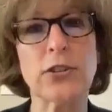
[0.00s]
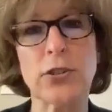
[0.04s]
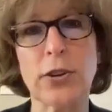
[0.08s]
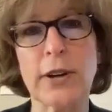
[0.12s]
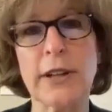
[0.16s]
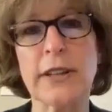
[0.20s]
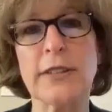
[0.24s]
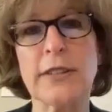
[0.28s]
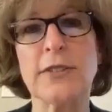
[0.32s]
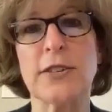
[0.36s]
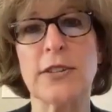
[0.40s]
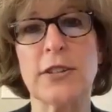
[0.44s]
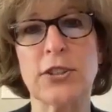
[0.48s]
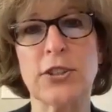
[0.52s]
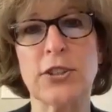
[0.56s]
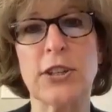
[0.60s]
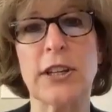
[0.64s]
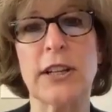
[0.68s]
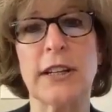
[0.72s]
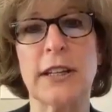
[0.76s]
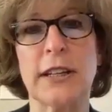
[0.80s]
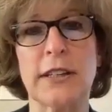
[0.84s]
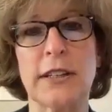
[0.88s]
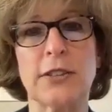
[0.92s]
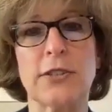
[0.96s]

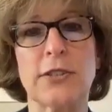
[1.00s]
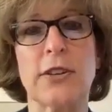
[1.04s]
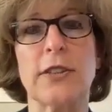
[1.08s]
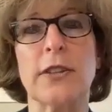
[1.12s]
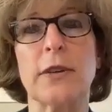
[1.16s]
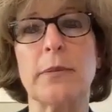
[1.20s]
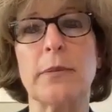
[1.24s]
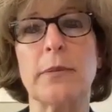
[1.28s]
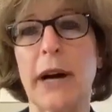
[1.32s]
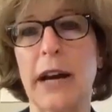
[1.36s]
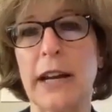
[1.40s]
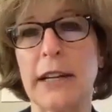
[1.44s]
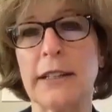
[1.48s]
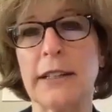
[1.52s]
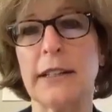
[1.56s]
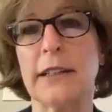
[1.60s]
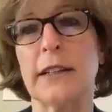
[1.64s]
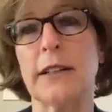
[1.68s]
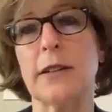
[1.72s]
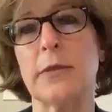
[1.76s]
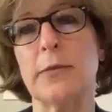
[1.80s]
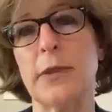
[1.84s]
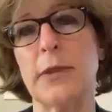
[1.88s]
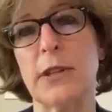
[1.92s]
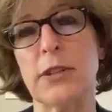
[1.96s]
transition into the
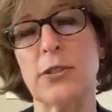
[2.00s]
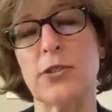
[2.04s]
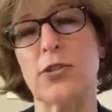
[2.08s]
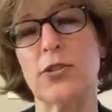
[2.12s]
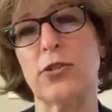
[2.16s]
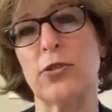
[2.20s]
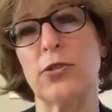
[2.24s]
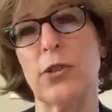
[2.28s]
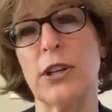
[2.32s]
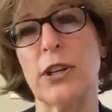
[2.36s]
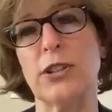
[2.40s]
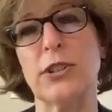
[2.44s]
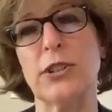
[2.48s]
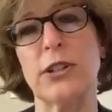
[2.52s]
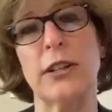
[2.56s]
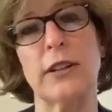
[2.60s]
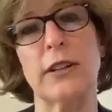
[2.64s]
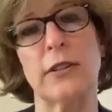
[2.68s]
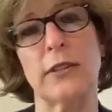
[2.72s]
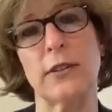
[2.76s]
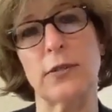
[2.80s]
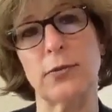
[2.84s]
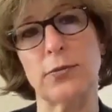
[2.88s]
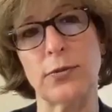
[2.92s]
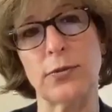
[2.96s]
Biden administration
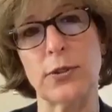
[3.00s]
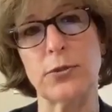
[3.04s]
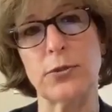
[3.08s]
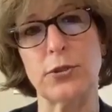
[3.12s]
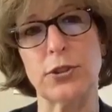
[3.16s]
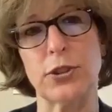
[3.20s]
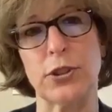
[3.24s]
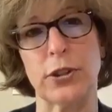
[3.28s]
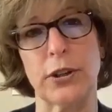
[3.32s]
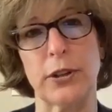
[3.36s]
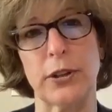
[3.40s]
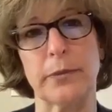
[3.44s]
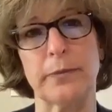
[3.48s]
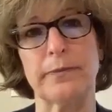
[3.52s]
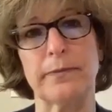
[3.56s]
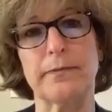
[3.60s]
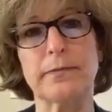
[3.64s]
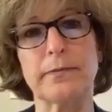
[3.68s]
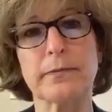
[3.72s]
in the future.